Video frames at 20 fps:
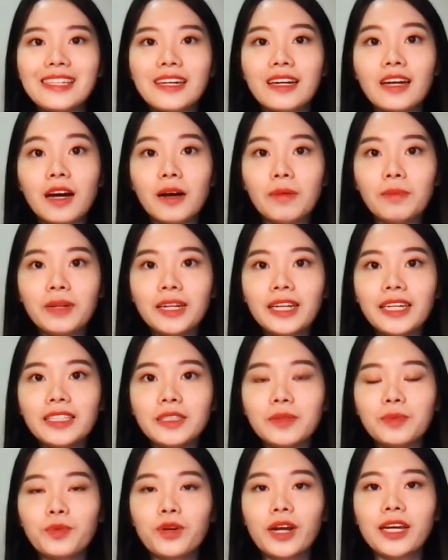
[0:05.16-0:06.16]

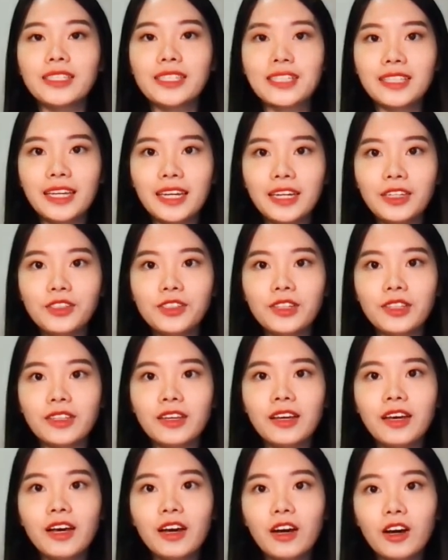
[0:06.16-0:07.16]
complete presentation
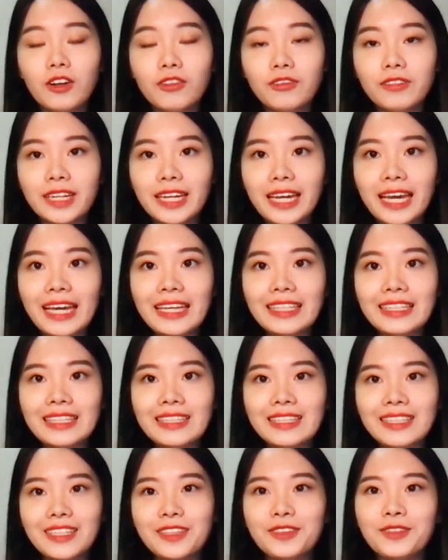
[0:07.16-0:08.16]
of the
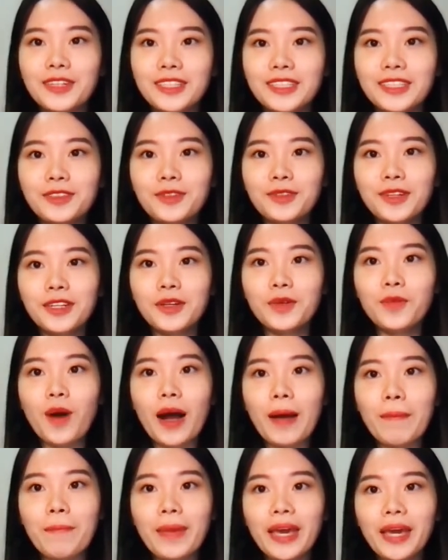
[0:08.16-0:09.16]

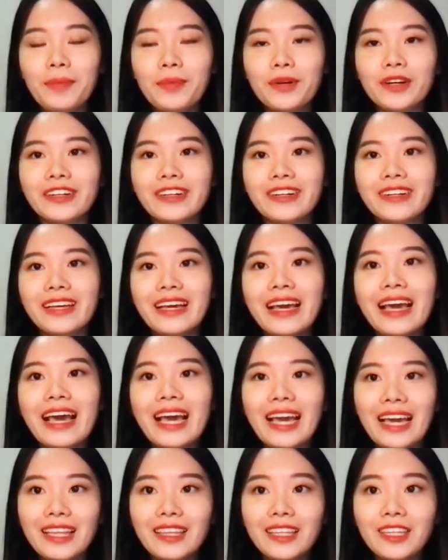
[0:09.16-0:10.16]
KDD2021 paper,
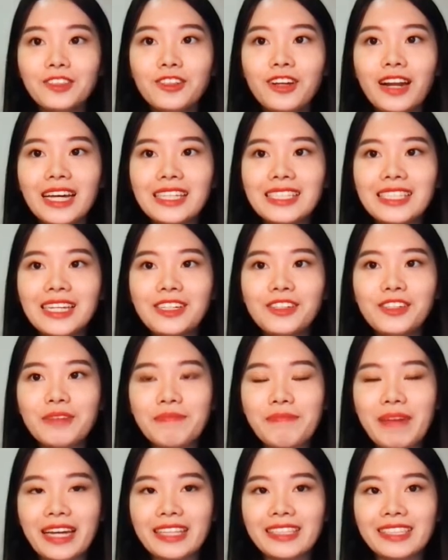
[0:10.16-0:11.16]
Initialization
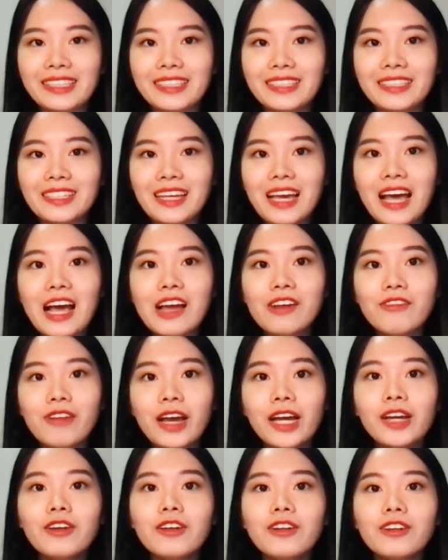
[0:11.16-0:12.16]
Methods,
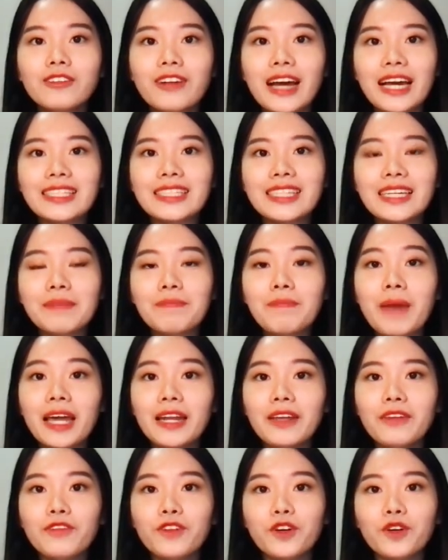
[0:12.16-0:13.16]
Regularizing
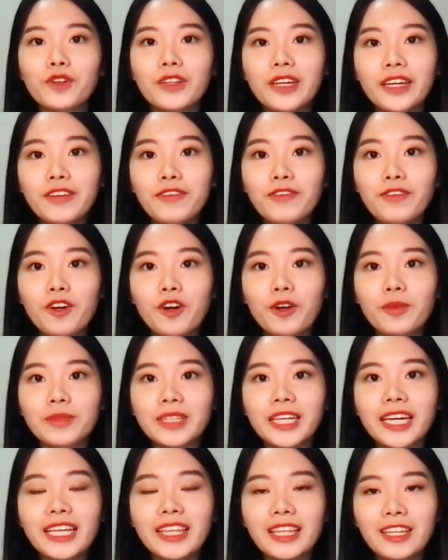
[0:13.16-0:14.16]
Manifold-informed
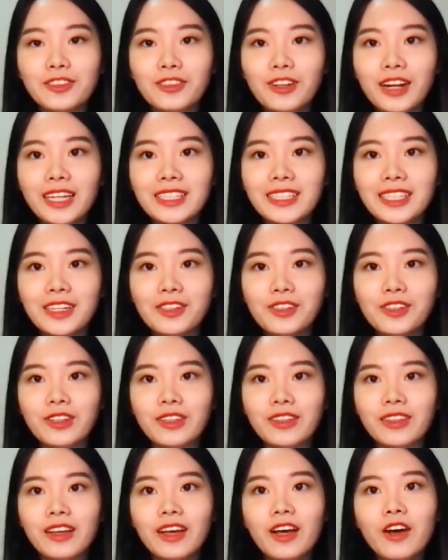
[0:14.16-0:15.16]
Initialization
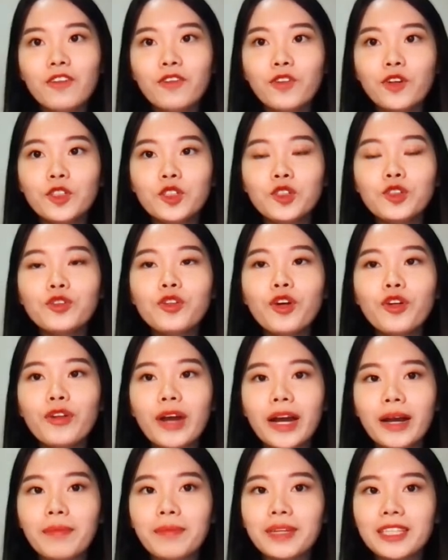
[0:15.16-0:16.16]
for Neural
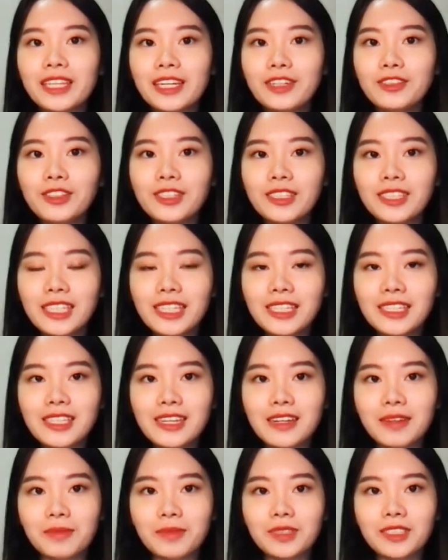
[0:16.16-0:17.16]
Recommendation
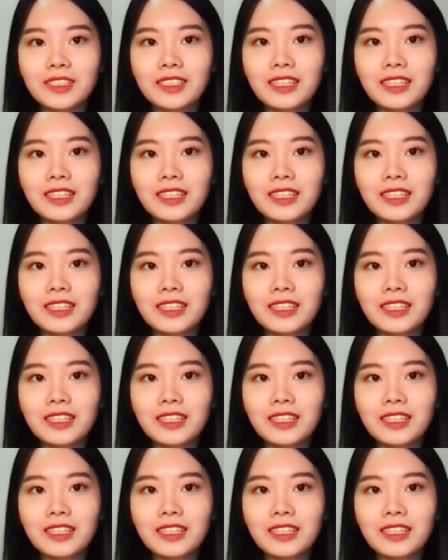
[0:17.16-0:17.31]
Systems.